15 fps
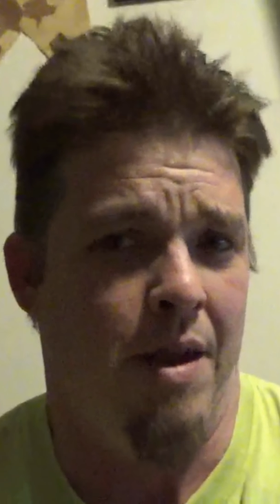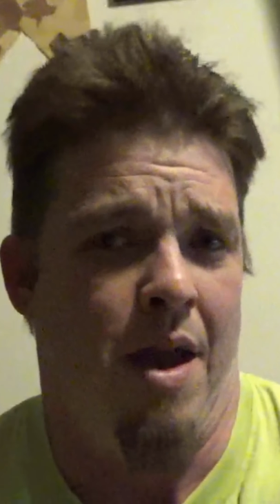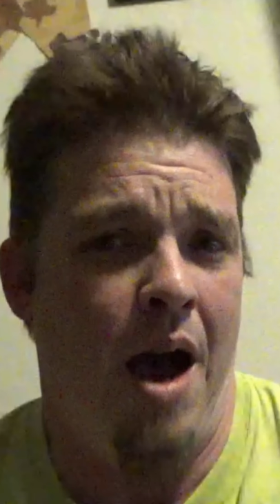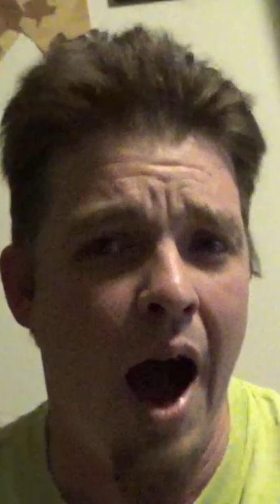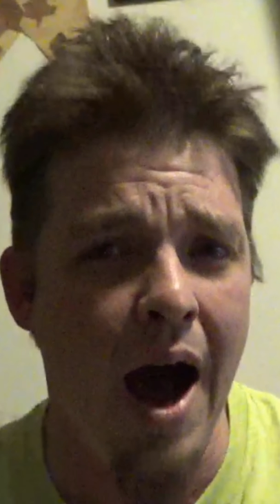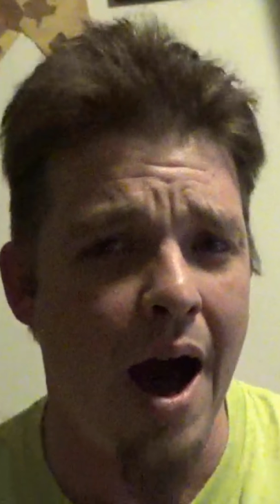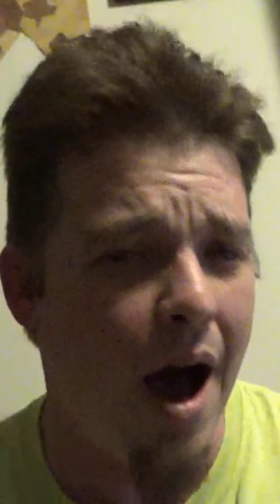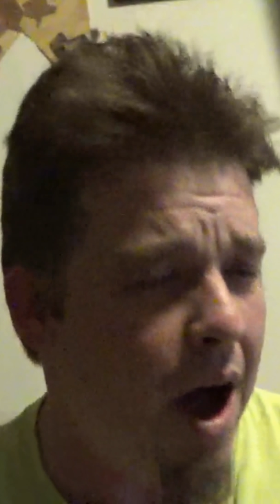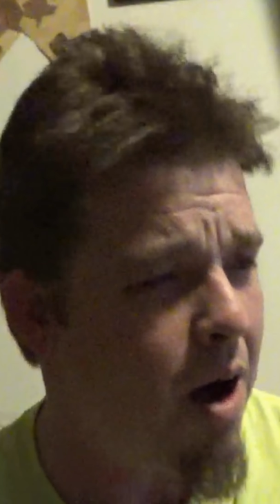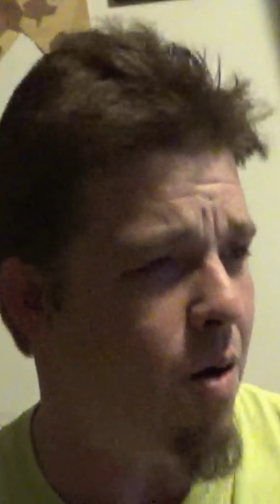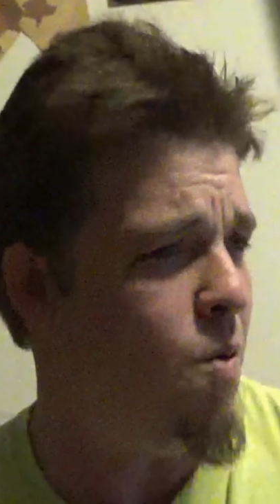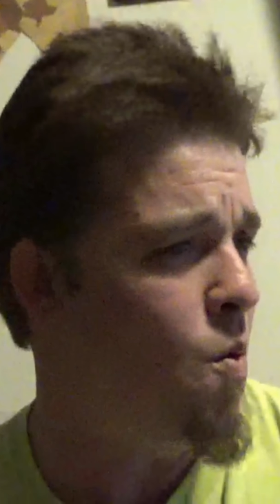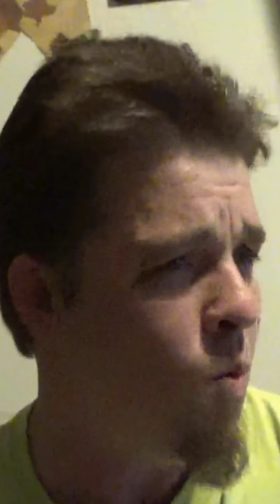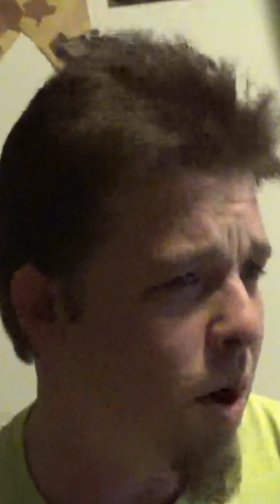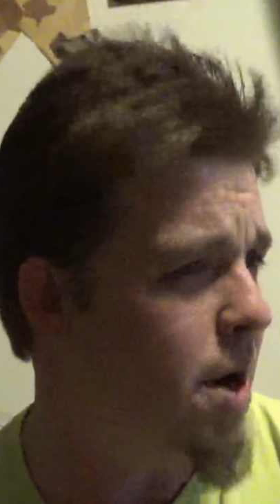
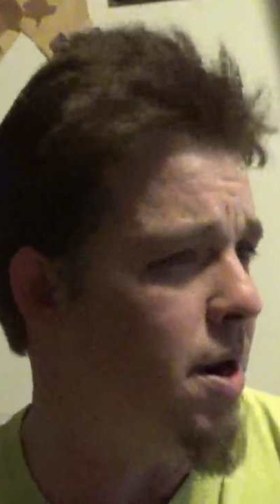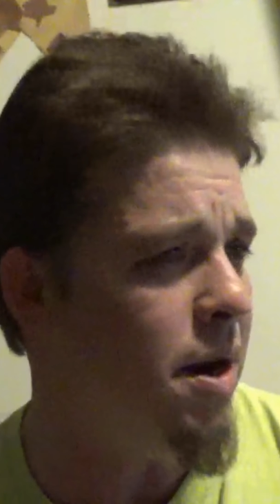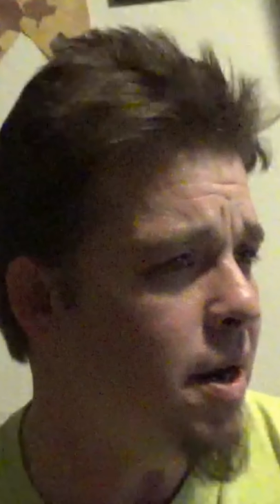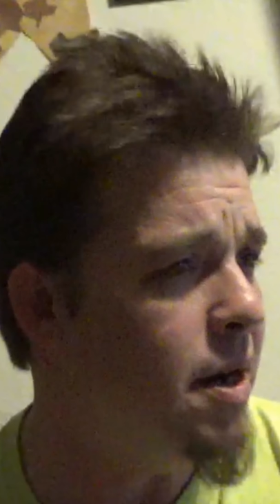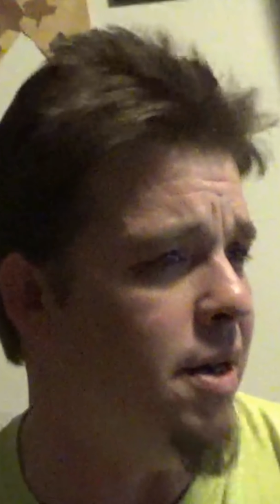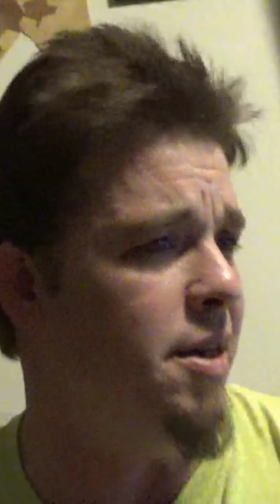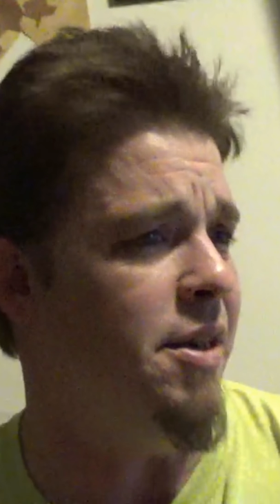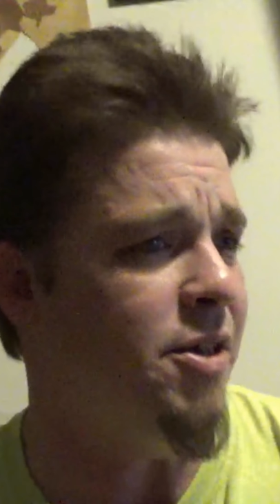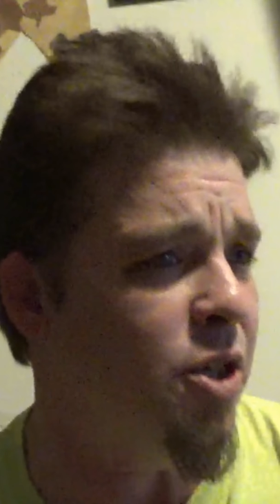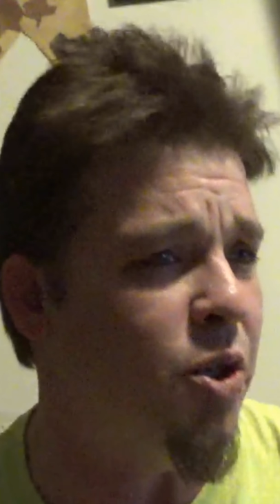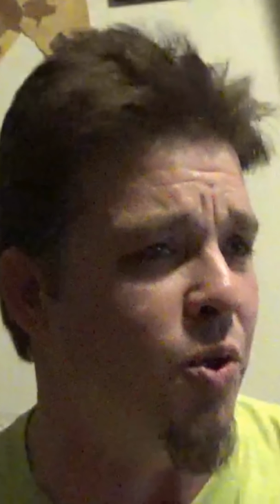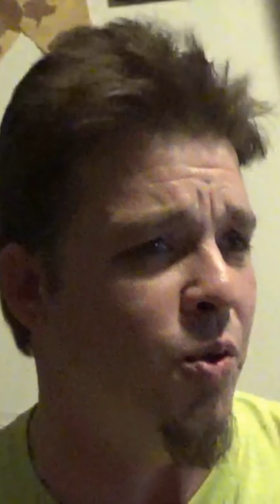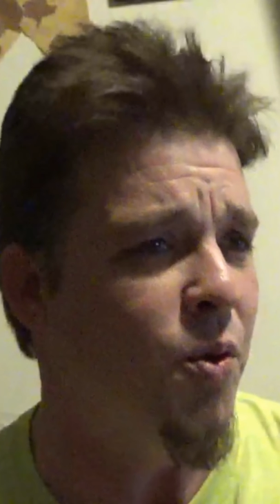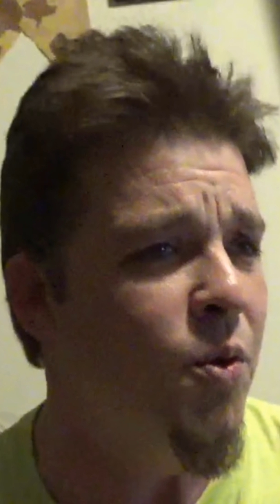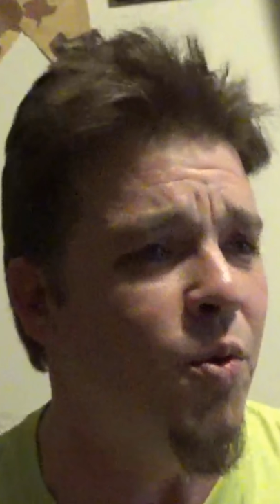Highway
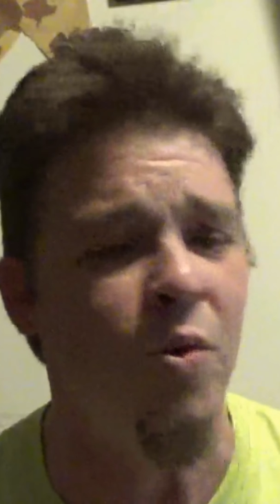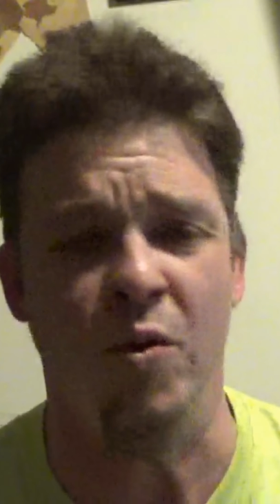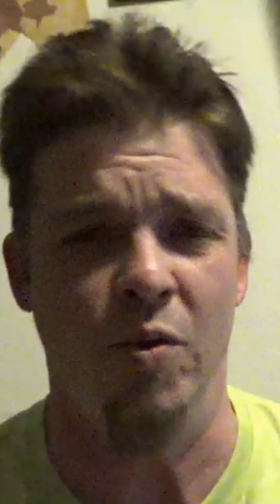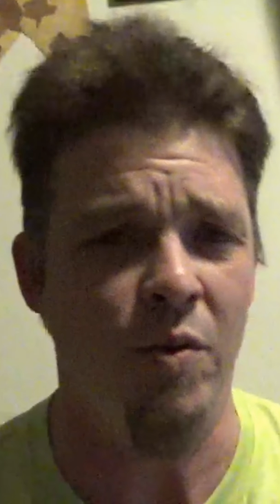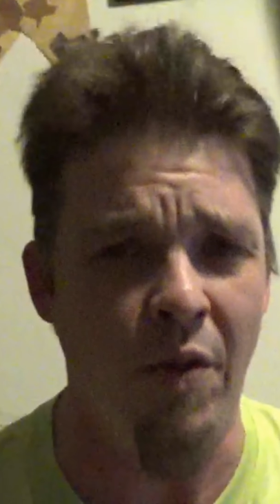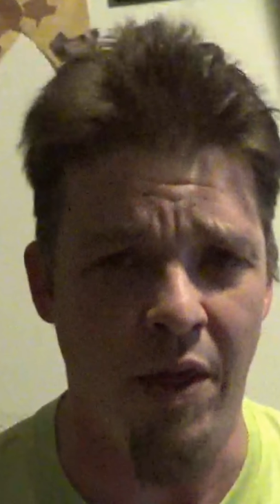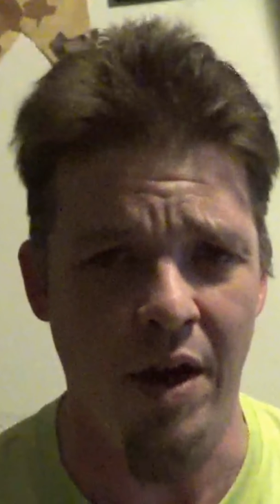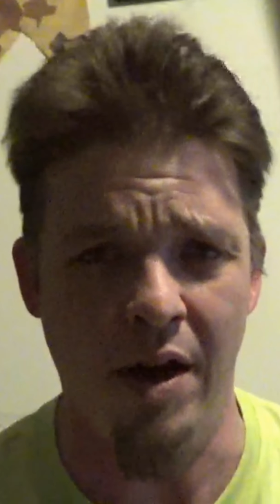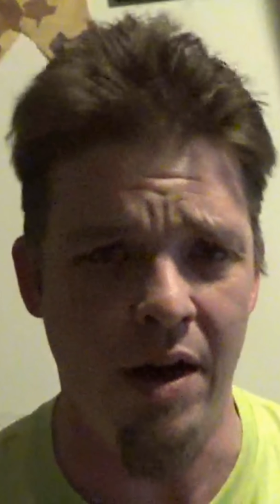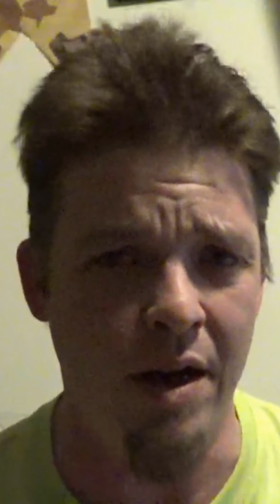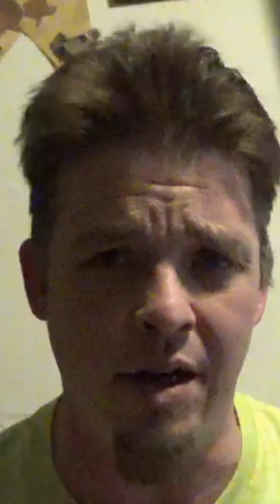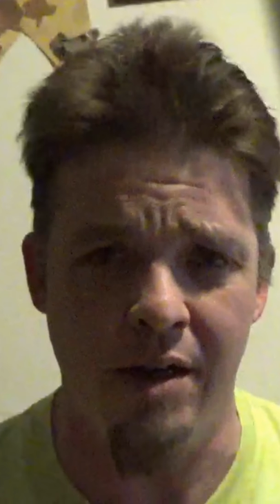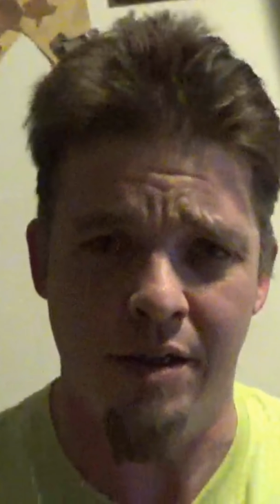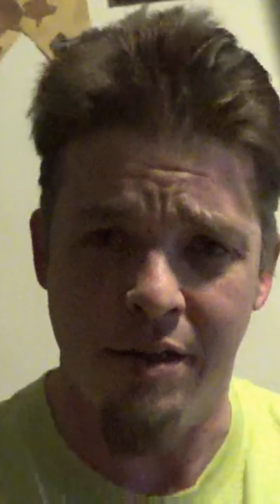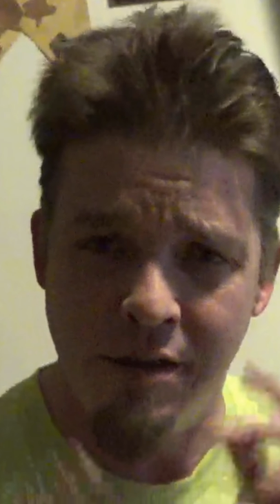to
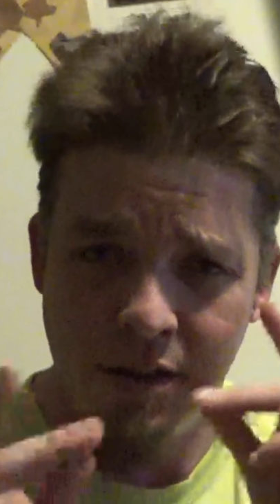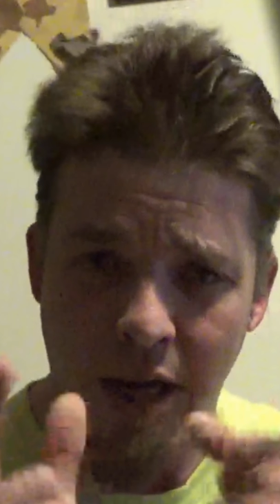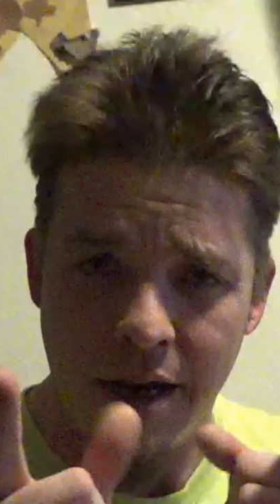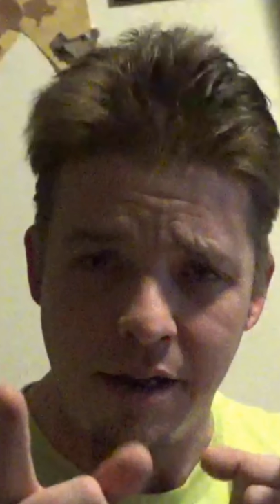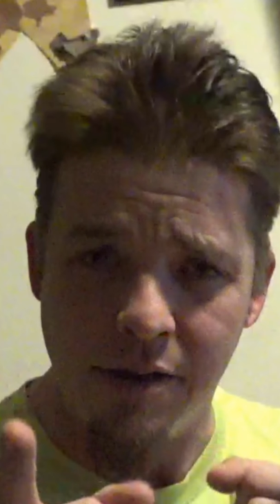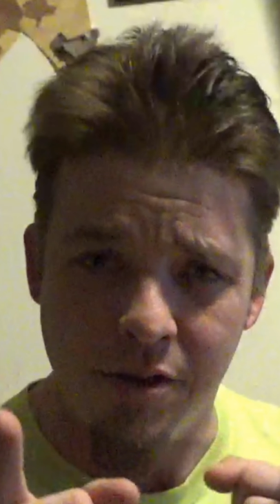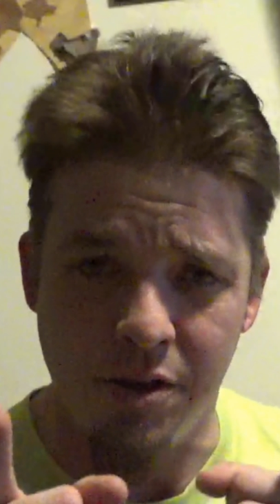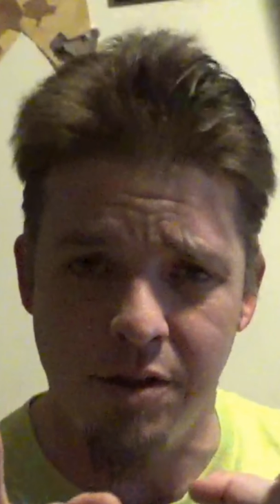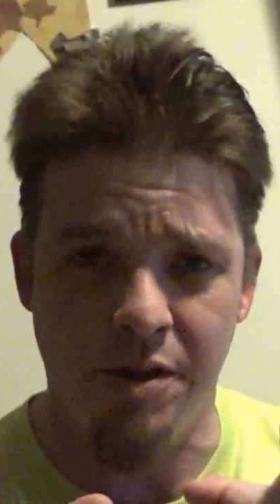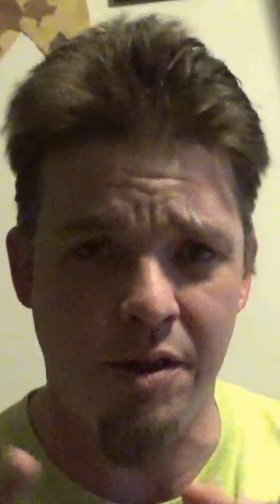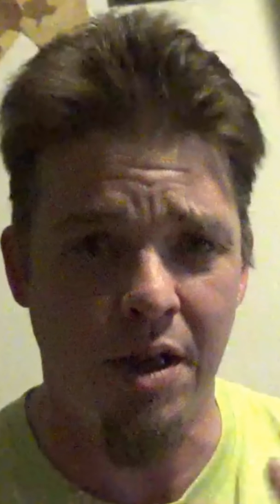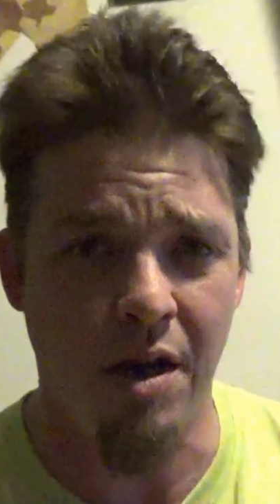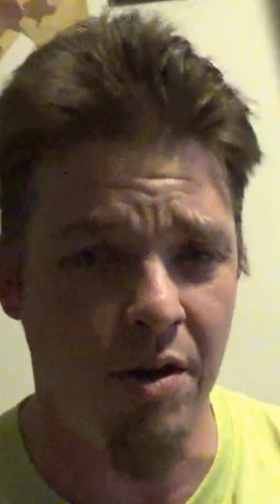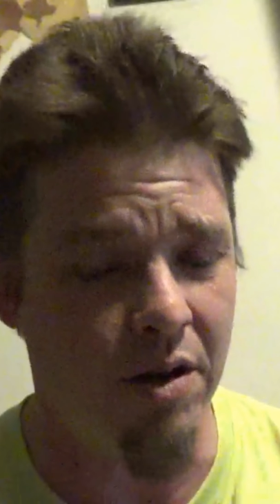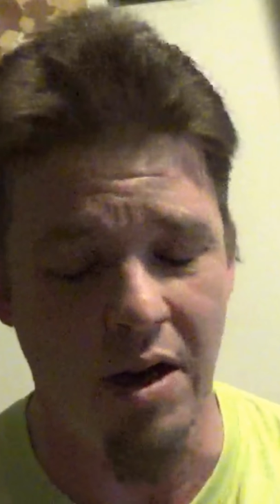the danger
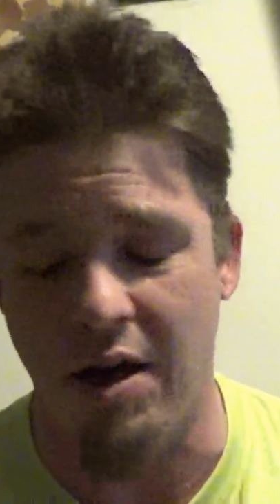zone.